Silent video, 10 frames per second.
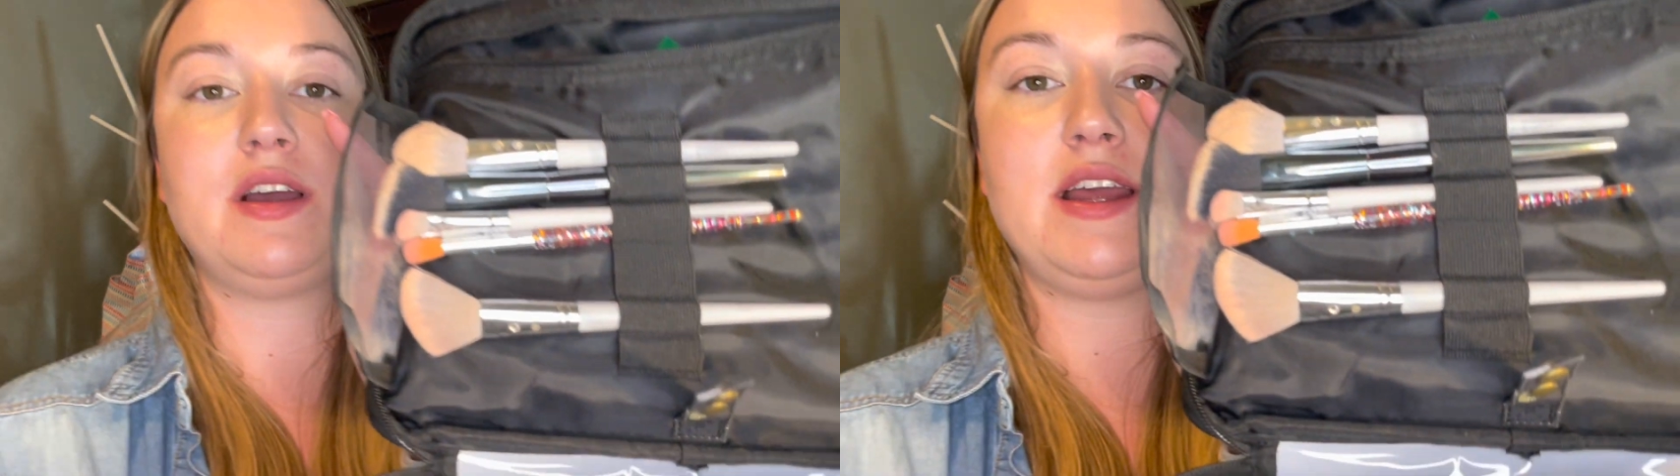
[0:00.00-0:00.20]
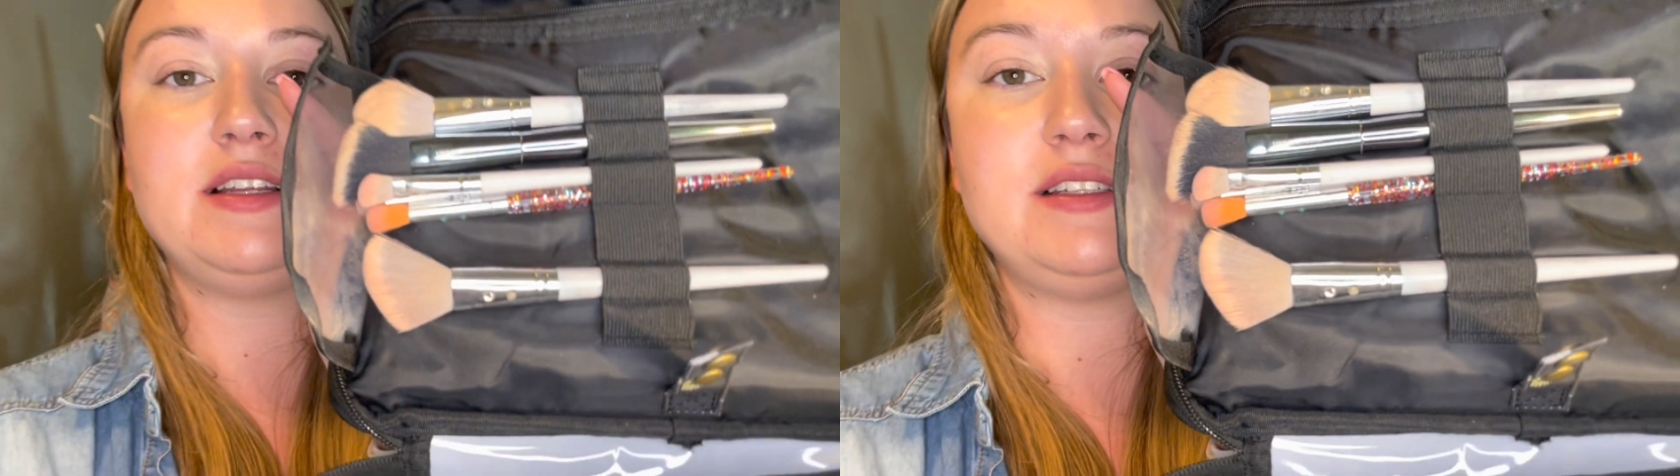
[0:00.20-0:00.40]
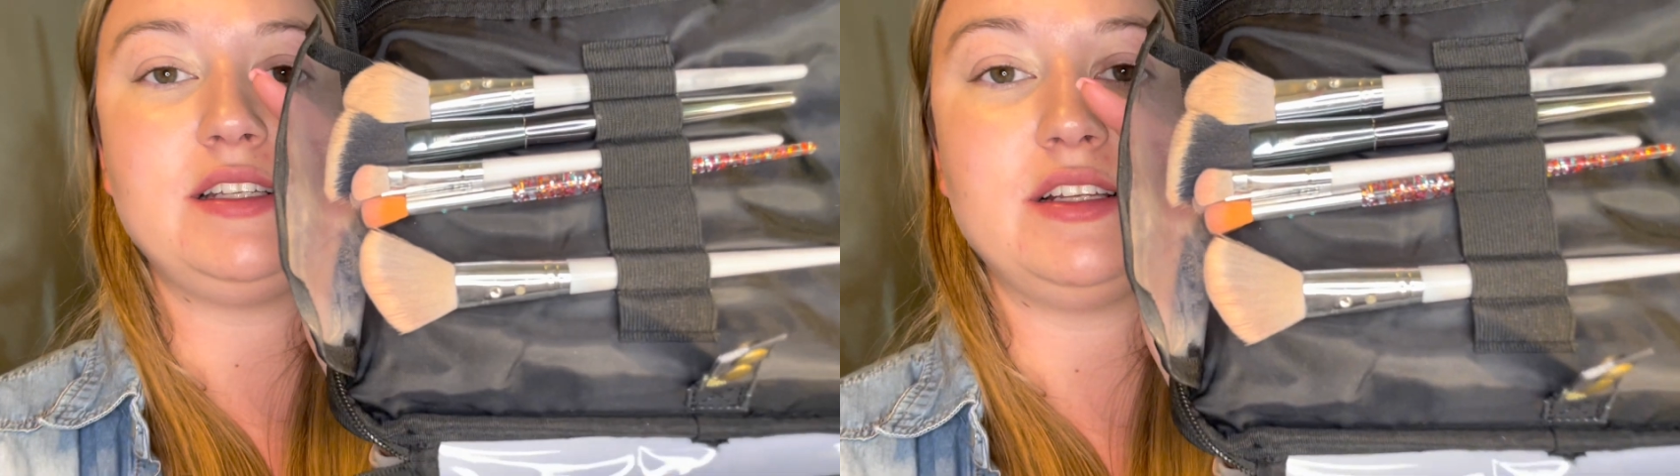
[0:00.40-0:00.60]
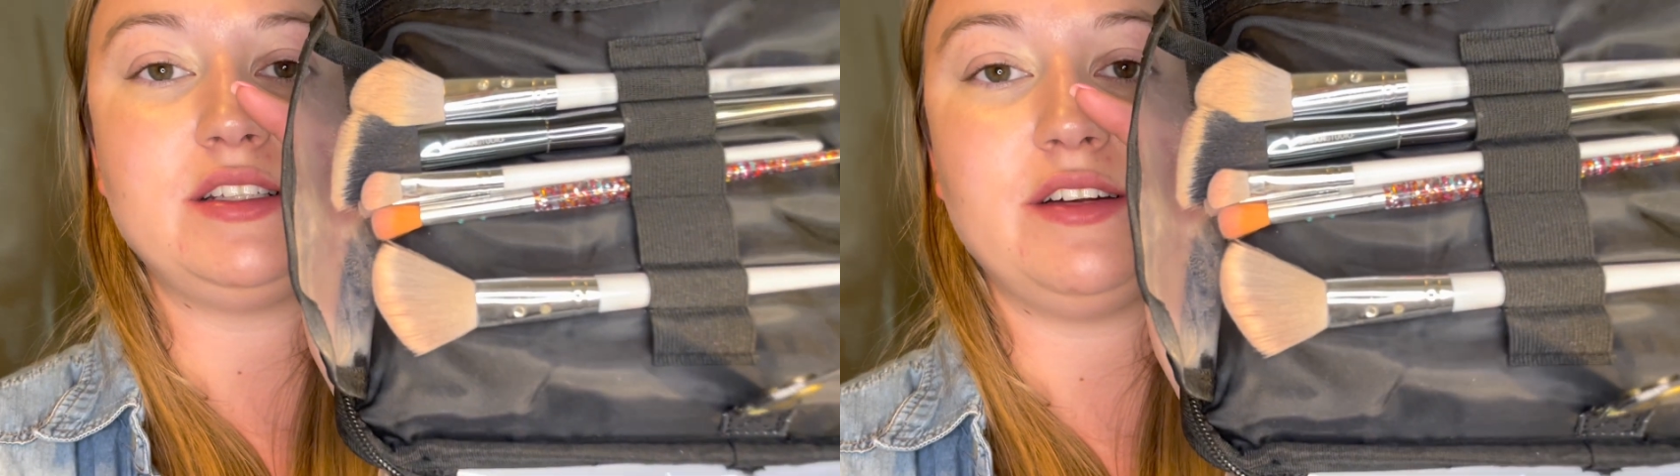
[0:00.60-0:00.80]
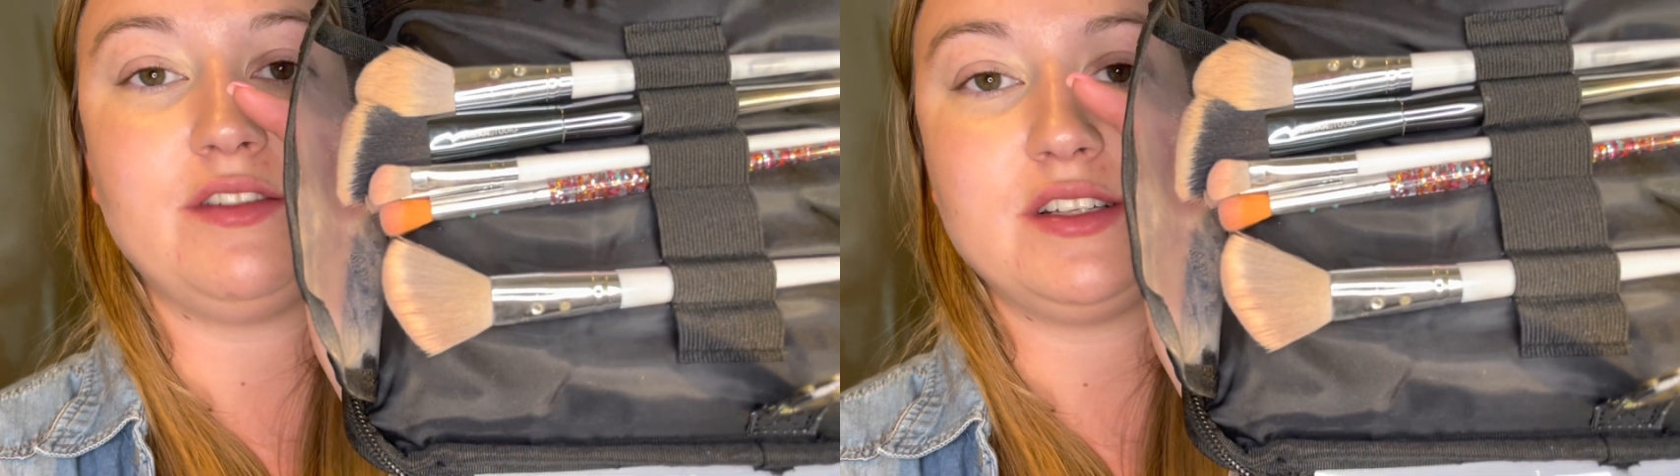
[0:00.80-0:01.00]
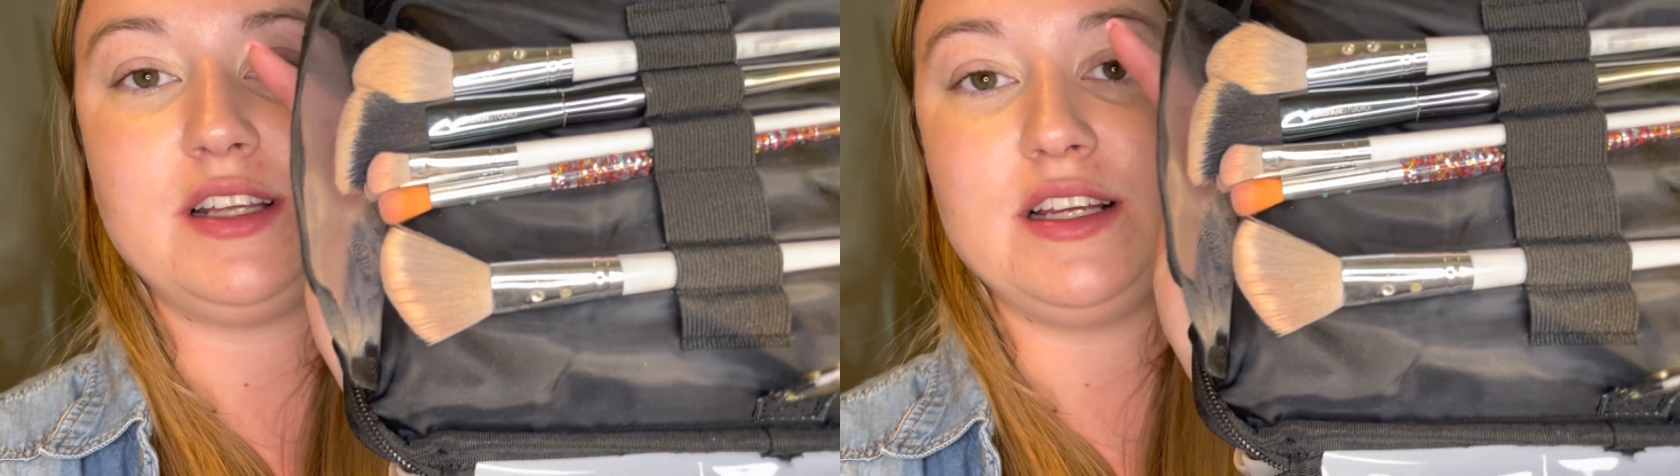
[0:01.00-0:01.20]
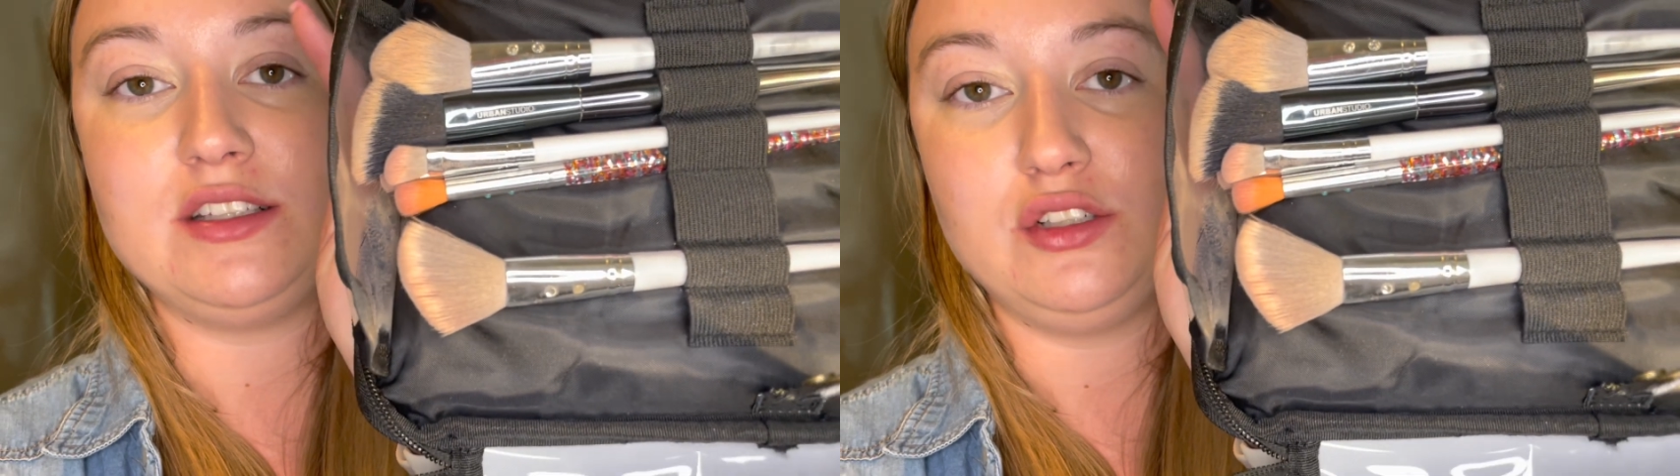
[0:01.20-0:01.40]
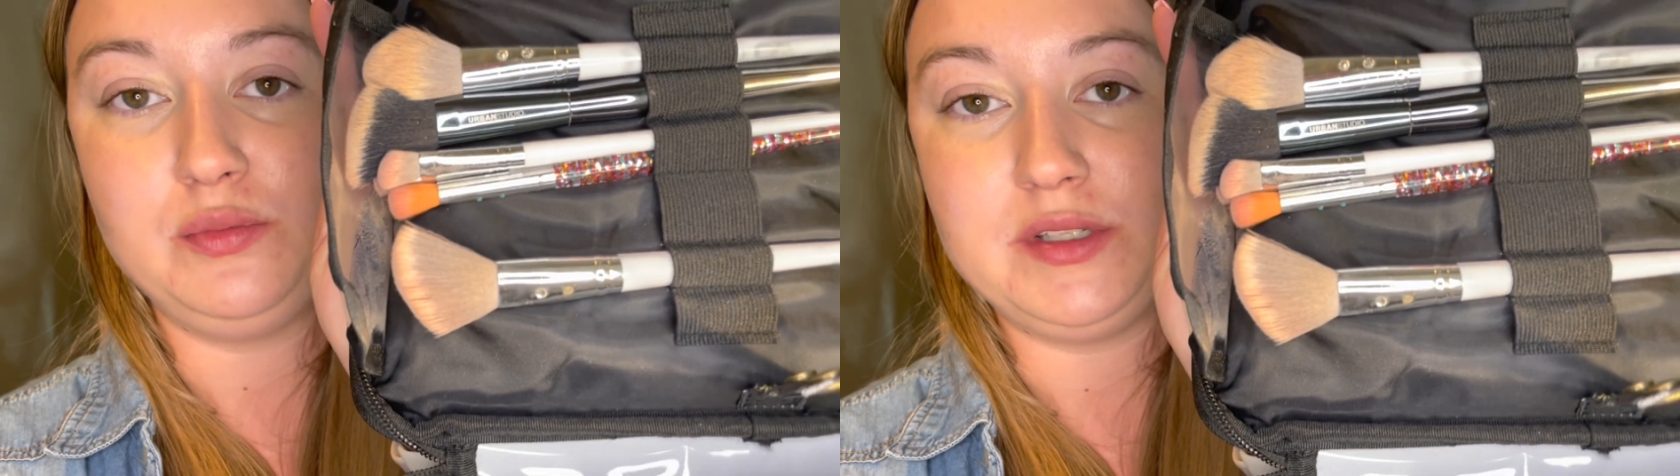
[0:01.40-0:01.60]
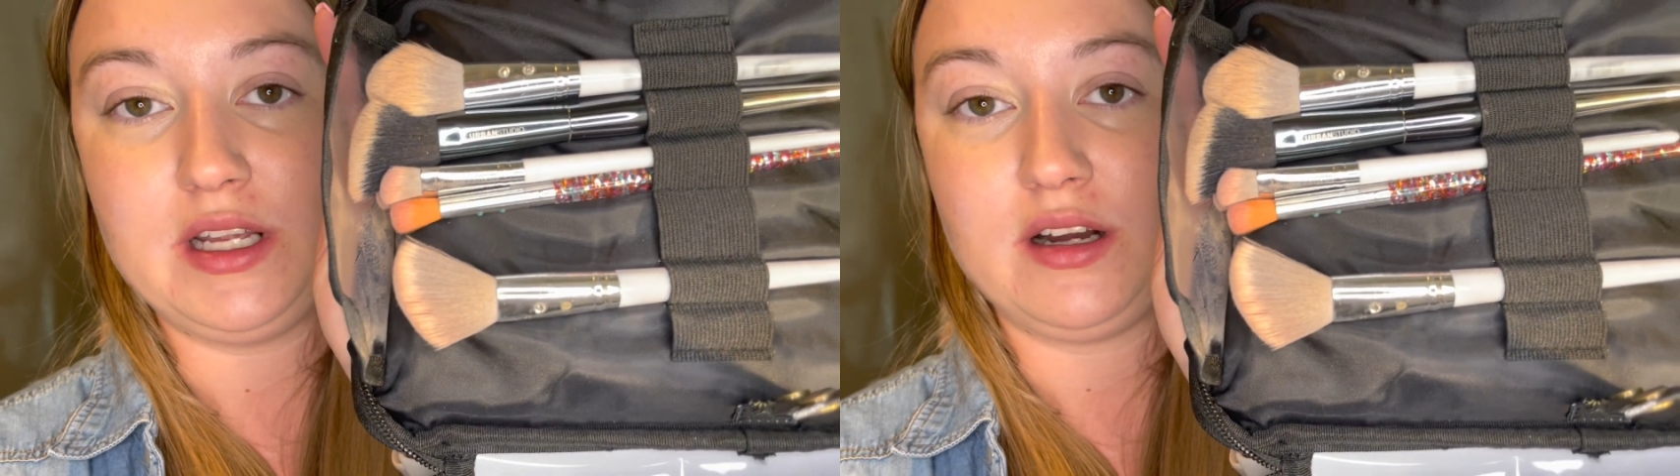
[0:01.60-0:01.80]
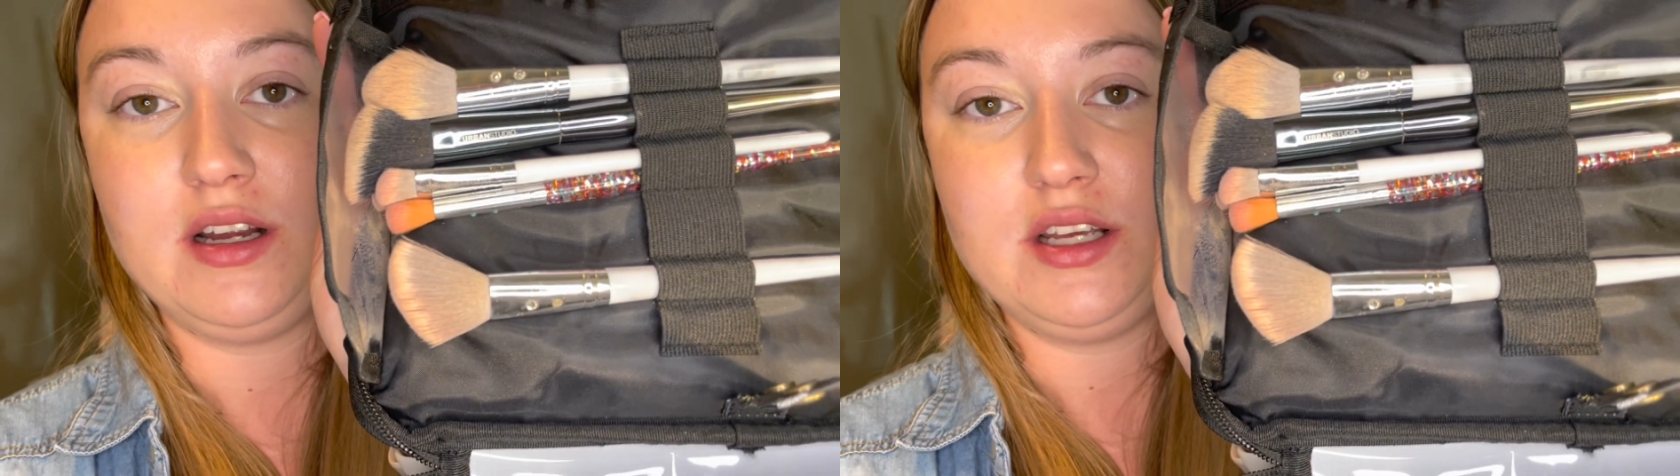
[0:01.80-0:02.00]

kind of see there's different size loops there.